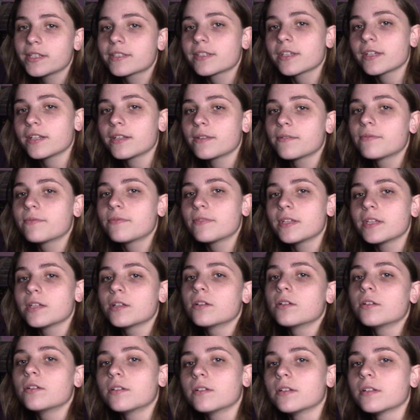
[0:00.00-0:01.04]
gonna
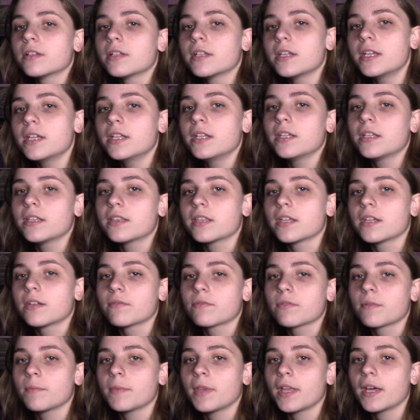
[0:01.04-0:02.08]
feel anything
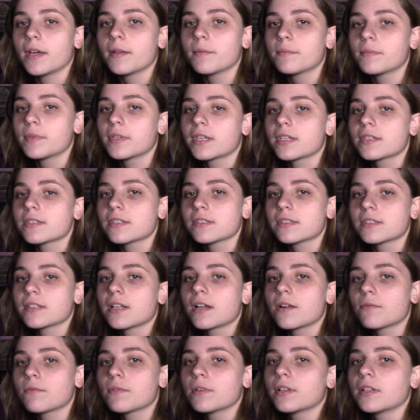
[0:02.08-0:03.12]
from that because it's
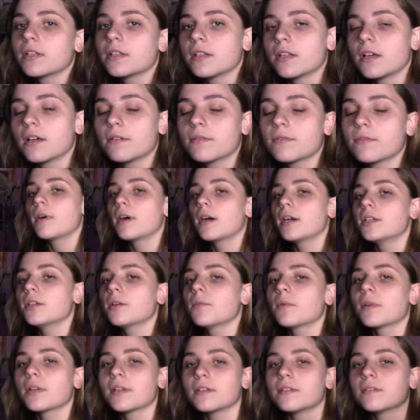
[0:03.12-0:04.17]
not real enough. I
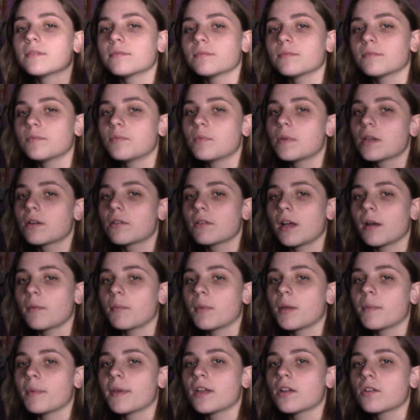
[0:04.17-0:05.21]
don't want to weird out
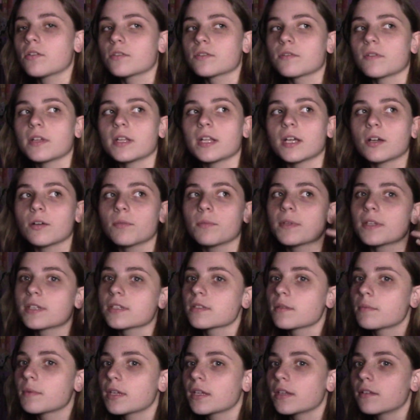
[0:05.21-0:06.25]
my parents right now because
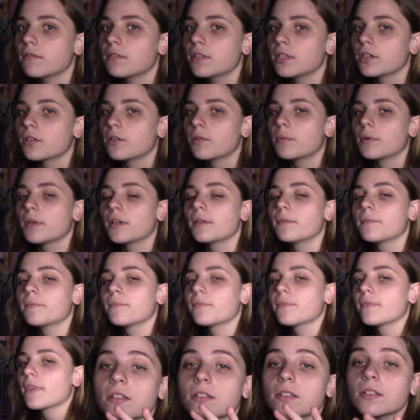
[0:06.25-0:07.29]
I'm making a video, but
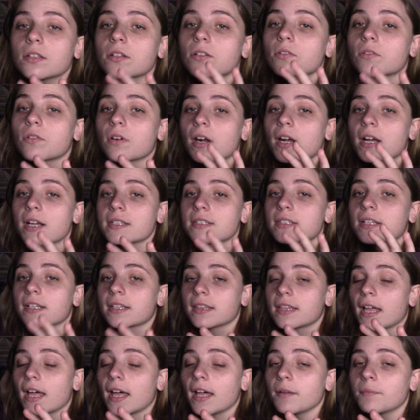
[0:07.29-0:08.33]
little cries
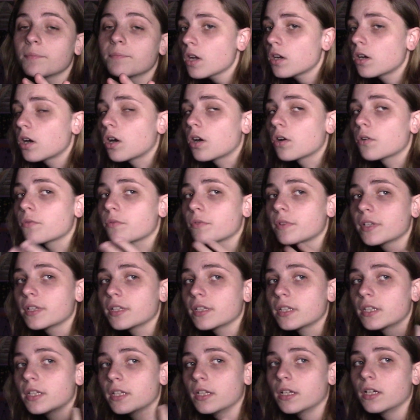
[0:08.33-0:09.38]
like that are
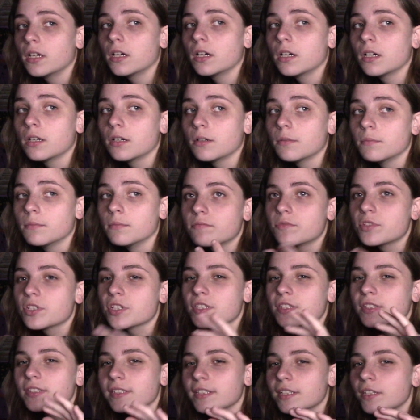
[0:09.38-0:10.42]
really
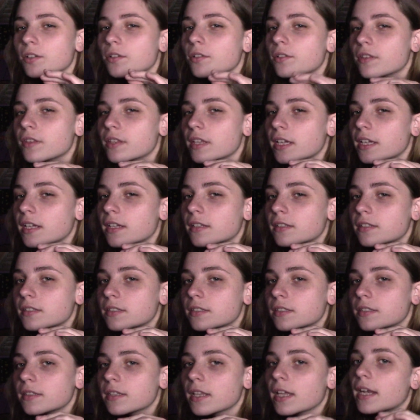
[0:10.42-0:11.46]
just little
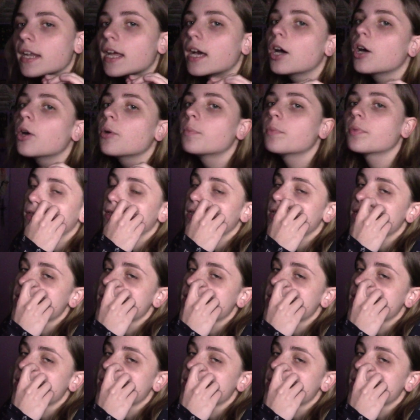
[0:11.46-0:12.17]
things that help the